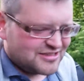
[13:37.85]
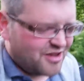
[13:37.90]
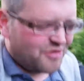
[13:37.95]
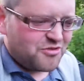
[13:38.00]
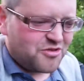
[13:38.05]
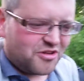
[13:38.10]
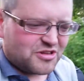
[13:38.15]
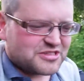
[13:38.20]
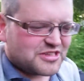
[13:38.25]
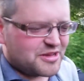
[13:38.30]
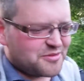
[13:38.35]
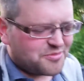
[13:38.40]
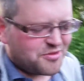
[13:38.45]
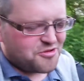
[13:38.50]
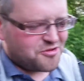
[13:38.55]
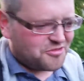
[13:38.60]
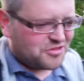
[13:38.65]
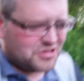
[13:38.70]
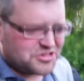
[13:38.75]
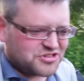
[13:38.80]
No one likes getting
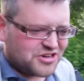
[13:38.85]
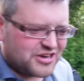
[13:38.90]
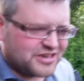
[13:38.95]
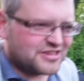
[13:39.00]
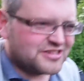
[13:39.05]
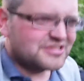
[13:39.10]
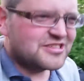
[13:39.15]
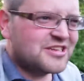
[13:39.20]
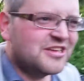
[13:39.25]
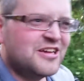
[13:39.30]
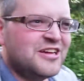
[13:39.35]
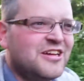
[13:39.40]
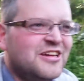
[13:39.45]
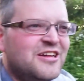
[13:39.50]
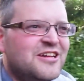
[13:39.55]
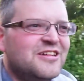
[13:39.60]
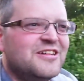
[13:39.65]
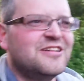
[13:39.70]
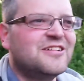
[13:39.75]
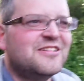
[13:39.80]
poo on their trainers.
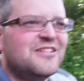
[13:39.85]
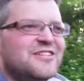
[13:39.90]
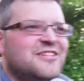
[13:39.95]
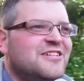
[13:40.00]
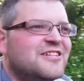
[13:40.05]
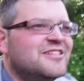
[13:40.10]
Almost as bad as